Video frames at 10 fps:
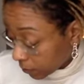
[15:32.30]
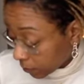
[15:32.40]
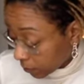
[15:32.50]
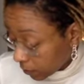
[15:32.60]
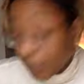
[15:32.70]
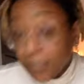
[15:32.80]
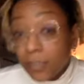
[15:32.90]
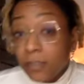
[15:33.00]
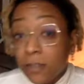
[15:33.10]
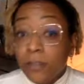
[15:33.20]
And that's
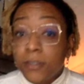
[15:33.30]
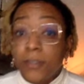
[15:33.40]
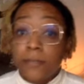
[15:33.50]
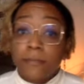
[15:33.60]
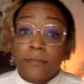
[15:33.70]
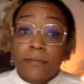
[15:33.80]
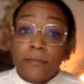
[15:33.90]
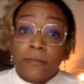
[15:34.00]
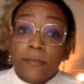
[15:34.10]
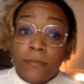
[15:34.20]
exhausting.
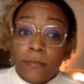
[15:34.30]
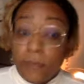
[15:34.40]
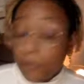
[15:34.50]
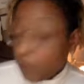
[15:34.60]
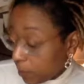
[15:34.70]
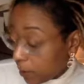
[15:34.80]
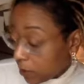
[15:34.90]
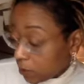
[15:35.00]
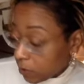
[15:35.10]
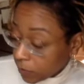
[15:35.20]
If you've been in
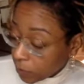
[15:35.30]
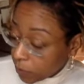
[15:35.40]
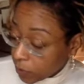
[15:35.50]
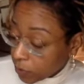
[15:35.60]
two different worlds,